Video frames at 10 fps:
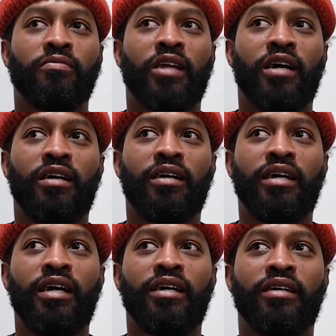
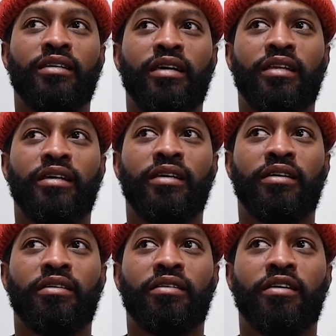Yeah, I
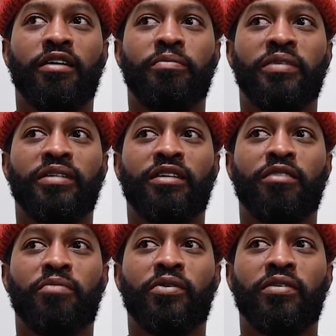think therapists are
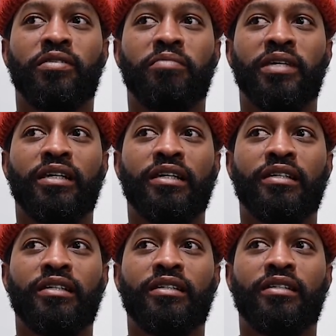important
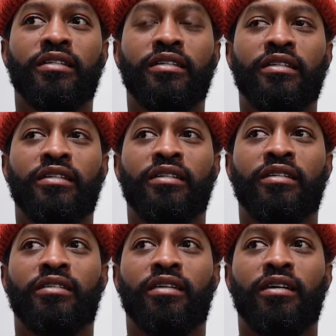because
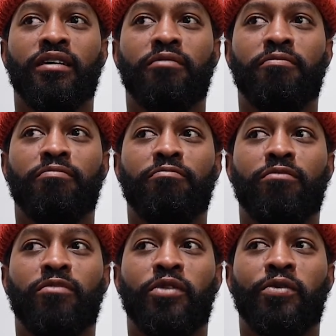um,
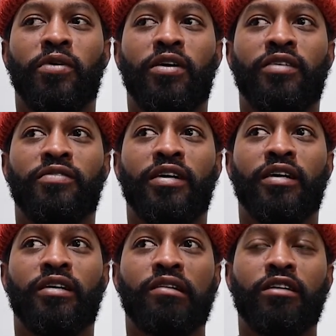through all of
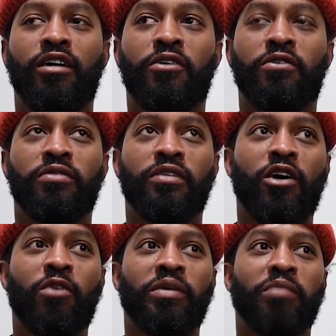our own
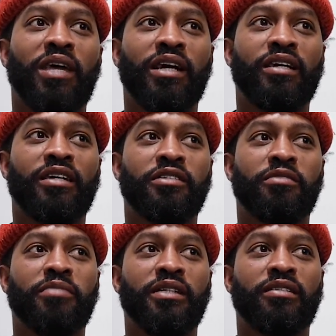coping
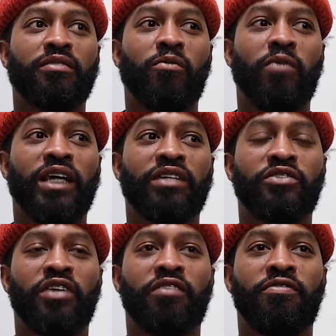mechanisms and ways to
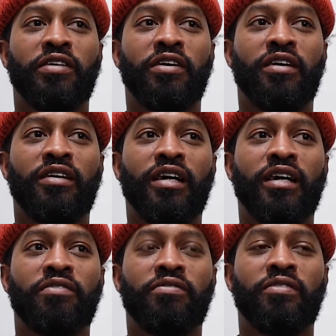try to figure out
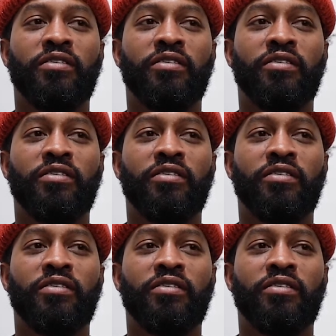life,